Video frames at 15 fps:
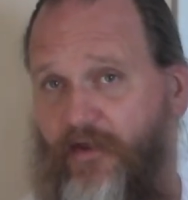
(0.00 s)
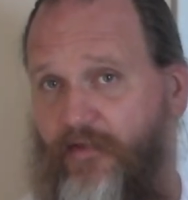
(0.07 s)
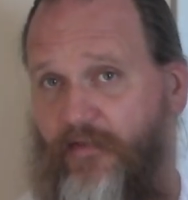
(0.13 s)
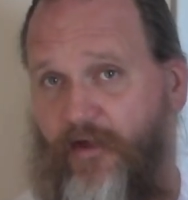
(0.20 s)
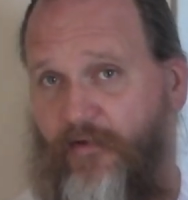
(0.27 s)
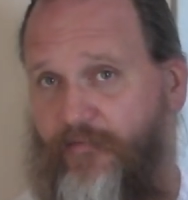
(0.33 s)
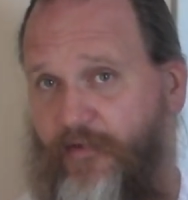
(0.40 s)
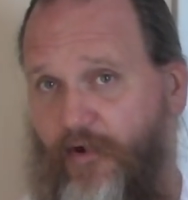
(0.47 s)

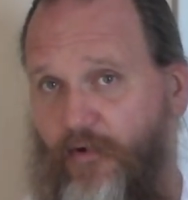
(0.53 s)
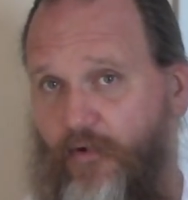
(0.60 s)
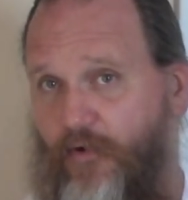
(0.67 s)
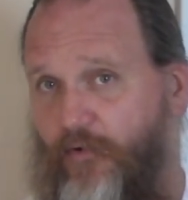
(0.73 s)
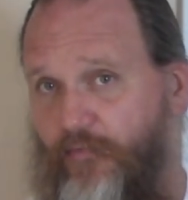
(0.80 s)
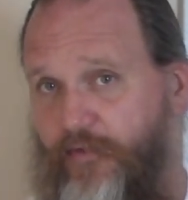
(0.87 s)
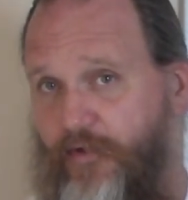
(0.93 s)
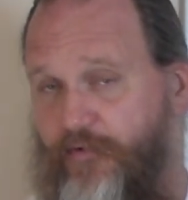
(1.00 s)
they'll
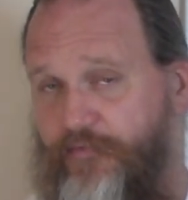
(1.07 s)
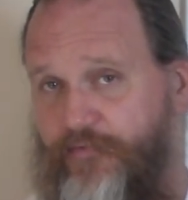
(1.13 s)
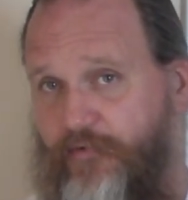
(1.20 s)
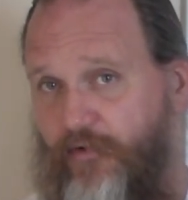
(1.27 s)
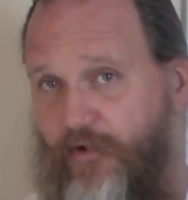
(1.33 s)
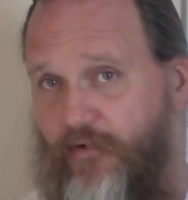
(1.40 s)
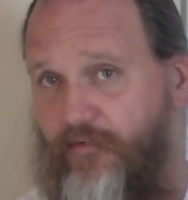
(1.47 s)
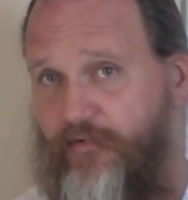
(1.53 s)
hold those
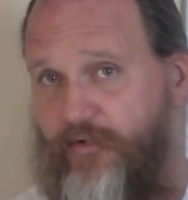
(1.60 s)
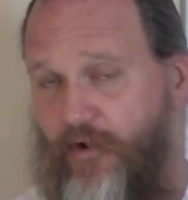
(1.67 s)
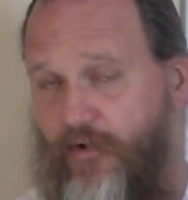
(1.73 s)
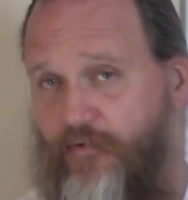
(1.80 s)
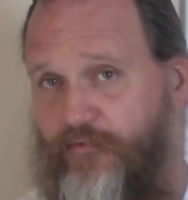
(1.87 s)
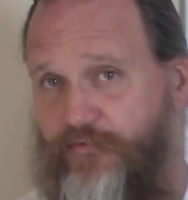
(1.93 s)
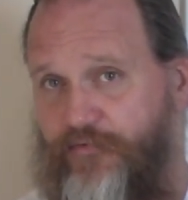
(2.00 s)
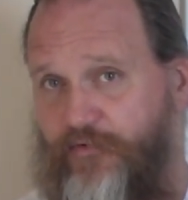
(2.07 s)

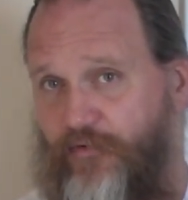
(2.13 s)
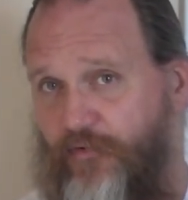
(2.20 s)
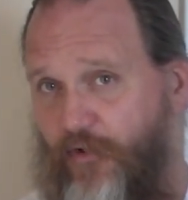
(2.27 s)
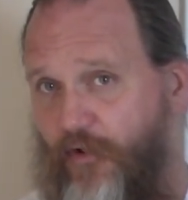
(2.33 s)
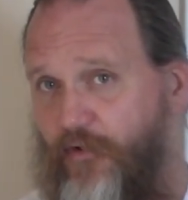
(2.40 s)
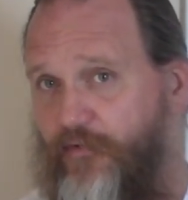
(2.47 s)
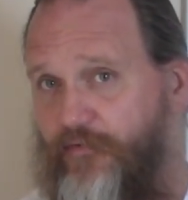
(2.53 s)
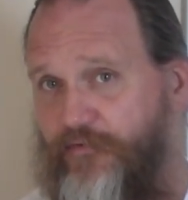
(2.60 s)
cones
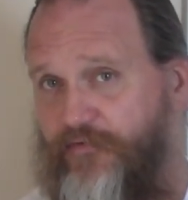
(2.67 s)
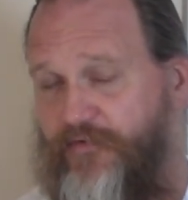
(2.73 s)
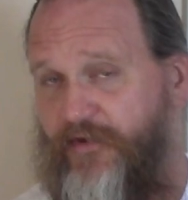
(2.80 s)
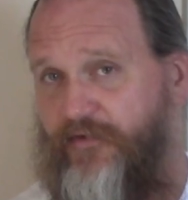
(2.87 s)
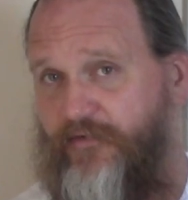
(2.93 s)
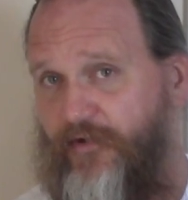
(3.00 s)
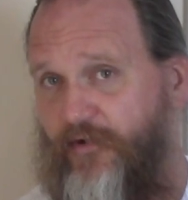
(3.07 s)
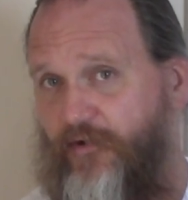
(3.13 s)
closed
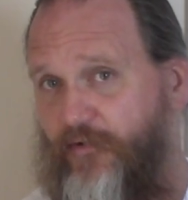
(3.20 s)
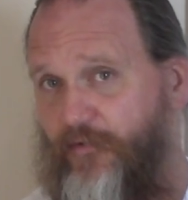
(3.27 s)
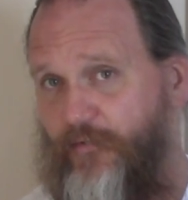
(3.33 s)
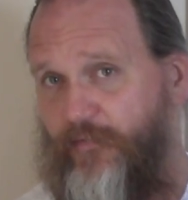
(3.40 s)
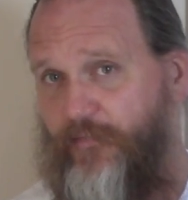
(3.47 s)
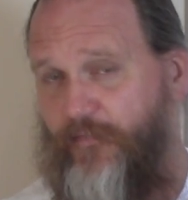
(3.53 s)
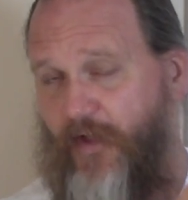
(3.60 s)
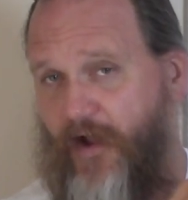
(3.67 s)

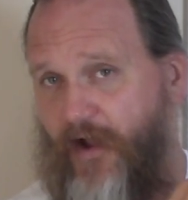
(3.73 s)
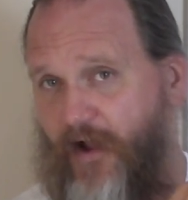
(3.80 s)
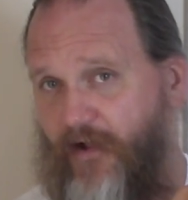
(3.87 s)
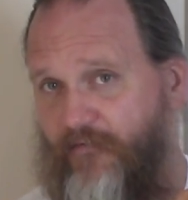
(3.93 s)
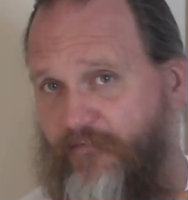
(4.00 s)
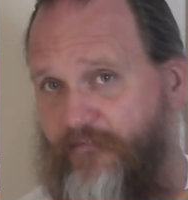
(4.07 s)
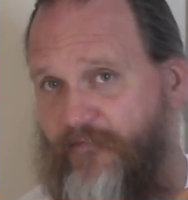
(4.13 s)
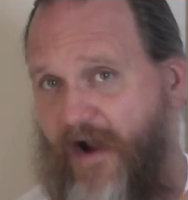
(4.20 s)
until
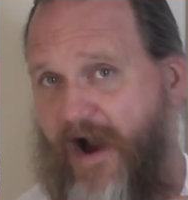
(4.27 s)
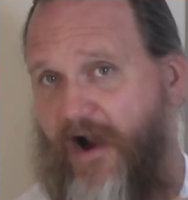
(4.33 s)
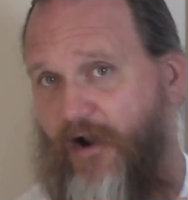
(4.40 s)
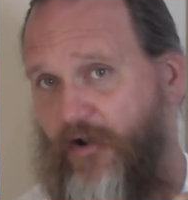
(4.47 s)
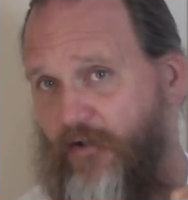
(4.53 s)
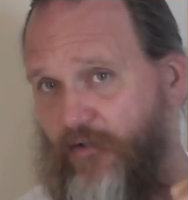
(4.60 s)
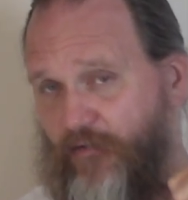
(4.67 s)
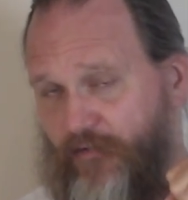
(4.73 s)

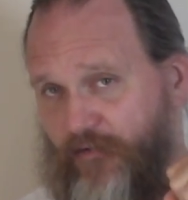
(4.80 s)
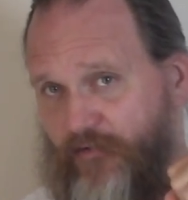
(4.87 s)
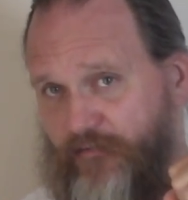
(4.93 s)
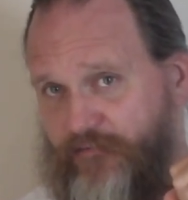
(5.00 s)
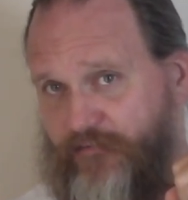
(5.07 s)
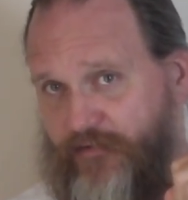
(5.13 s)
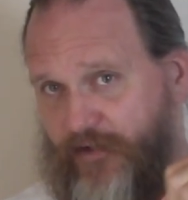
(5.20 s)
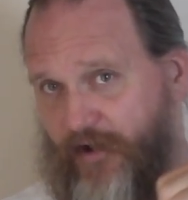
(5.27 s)
fire
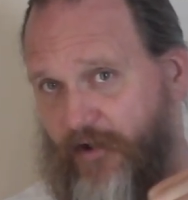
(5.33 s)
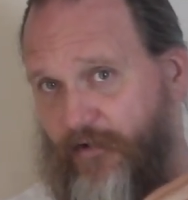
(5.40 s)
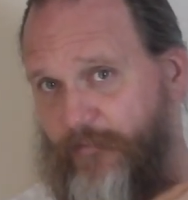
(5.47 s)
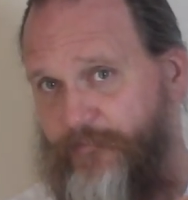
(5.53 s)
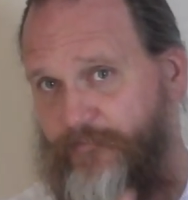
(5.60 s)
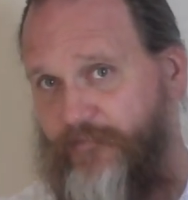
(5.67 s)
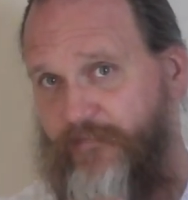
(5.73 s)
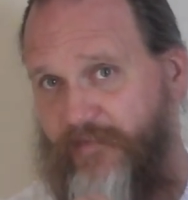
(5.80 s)
or you know,